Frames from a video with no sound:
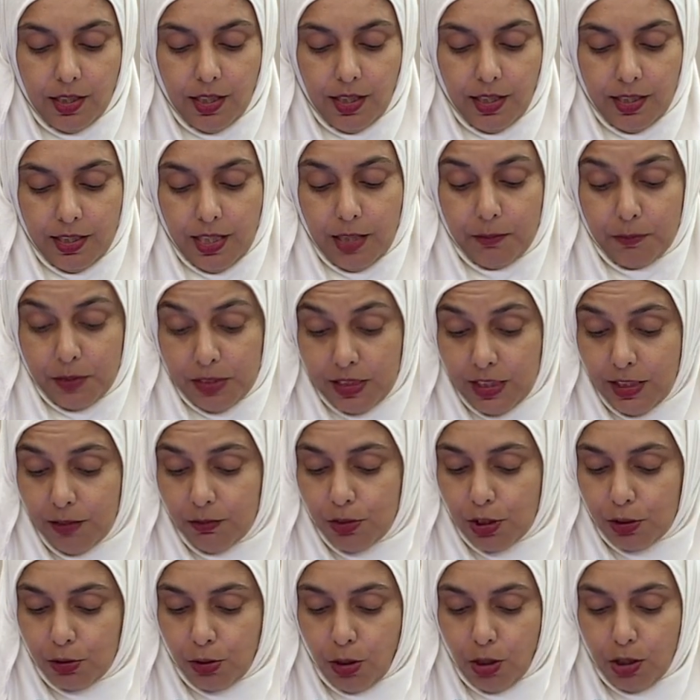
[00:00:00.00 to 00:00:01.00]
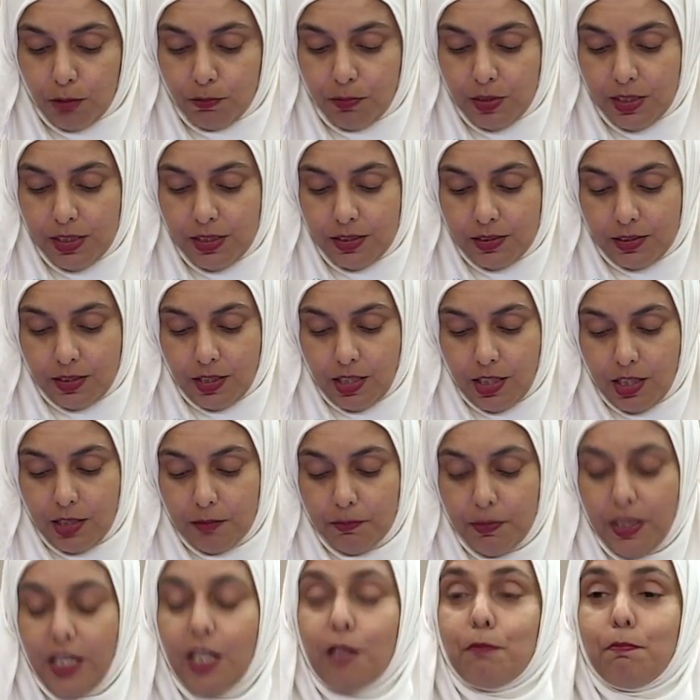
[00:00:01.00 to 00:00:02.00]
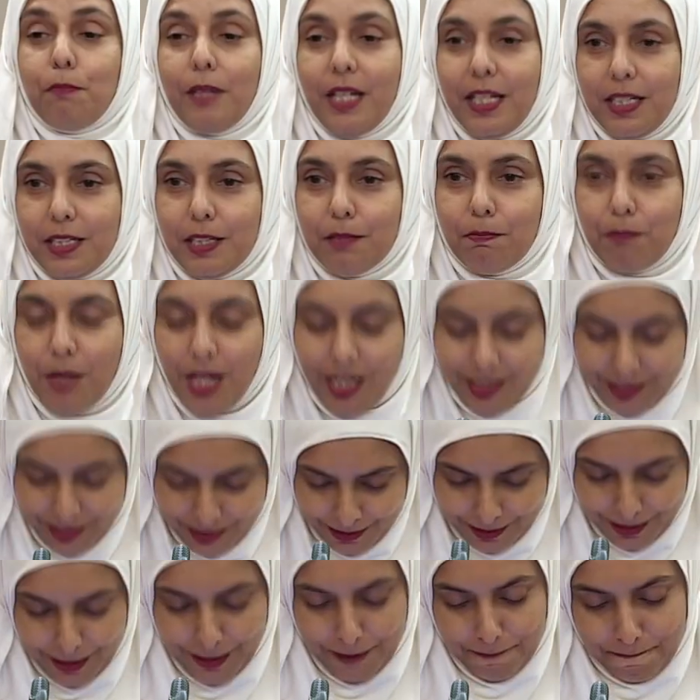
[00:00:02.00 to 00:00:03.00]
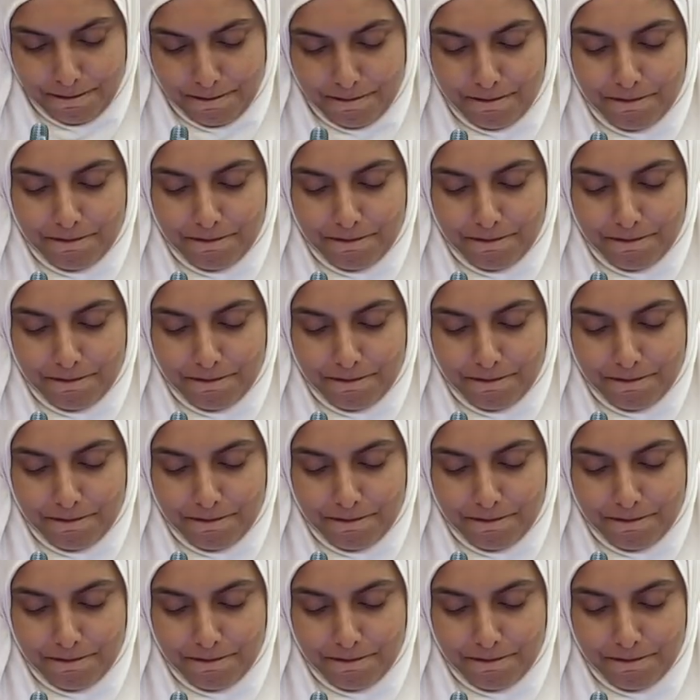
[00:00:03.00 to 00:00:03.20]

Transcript: and I believe the toy police car may have played a part in that.